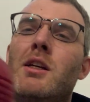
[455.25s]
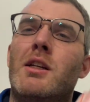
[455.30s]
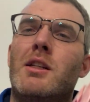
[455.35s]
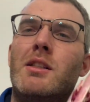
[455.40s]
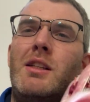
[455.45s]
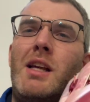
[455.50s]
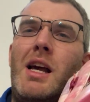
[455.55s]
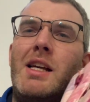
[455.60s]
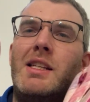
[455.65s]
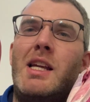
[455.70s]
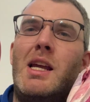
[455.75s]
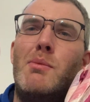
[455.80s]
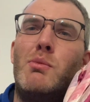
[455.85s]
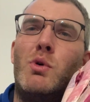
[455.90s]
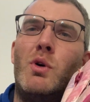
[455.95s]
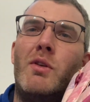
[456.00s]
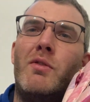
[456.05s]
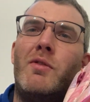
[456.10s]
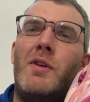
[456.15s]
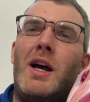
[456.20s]
Size
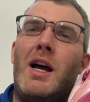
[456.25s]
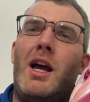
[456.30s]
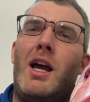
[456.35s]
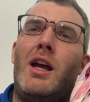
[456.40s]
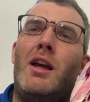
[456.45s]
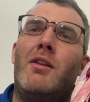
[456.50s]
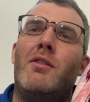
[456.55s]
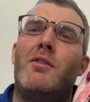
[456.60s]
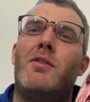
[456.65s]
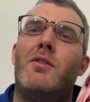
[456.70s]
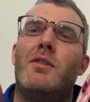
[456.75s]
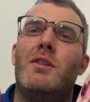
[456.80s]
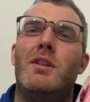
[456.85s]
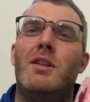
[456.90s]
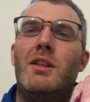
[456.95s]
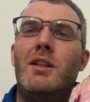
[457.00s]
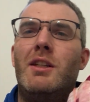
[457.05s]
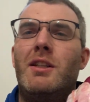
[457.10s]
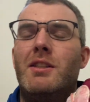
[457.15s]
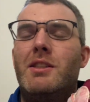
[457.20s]

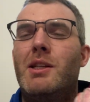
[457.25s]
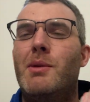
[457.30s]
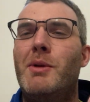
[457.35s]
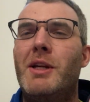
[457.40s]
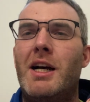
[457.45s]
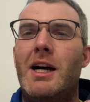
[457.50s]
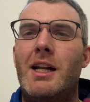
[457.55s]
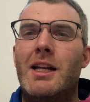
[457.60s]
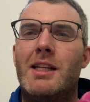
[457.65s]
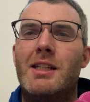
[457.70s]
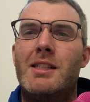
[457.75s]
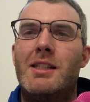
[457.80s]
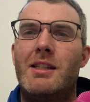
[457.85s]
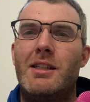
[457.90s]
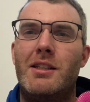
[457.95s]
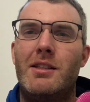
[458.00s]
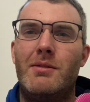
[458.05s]
8.5. To be honest,